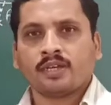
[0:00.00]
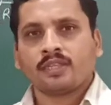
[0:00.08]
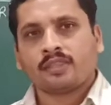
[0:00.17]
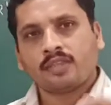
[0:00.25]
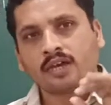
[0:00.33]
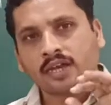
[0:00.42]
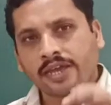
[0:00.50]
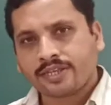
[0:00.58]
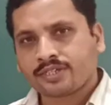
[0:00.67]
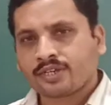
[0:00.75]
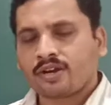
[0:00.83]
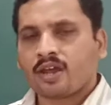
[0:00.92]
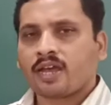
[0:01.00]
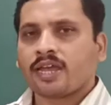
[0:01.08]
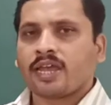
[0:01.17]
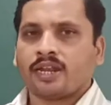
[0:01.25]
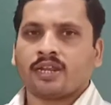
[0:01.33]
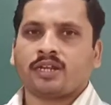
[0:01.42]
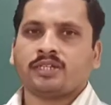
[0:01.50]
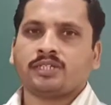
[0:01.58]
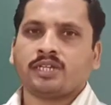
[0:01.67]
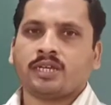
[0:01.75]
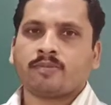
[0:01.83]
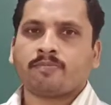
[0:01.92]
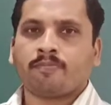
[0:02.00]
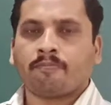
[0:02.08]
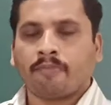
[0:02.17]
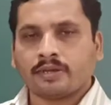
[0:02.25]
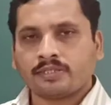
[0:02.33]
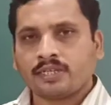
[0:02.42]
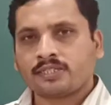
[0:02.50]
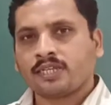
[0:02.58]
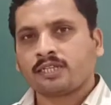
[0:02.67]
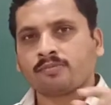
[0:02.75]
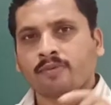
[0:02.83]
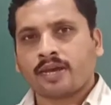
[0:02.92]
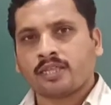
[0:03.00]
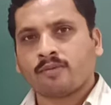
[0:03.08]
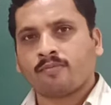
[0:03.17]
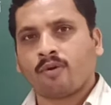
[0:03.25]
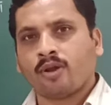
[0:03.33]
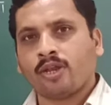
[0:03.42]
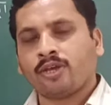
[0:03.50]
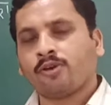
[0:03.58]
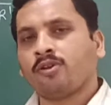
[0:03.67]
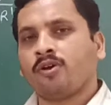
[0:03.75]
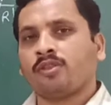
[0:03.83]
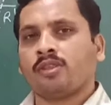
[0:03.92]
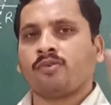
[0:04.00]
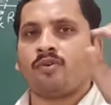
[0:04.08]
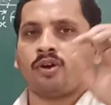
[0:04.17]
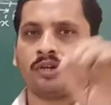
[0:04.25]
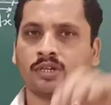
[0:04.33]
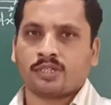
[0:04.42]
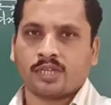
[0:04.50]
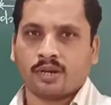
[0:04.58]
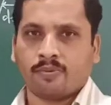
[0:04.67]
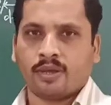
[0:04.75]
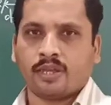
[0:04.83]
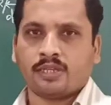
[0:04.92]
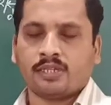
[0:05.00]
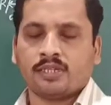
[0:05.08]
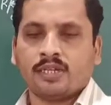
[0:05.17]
The extra energy possessed by the molecule on the water surface,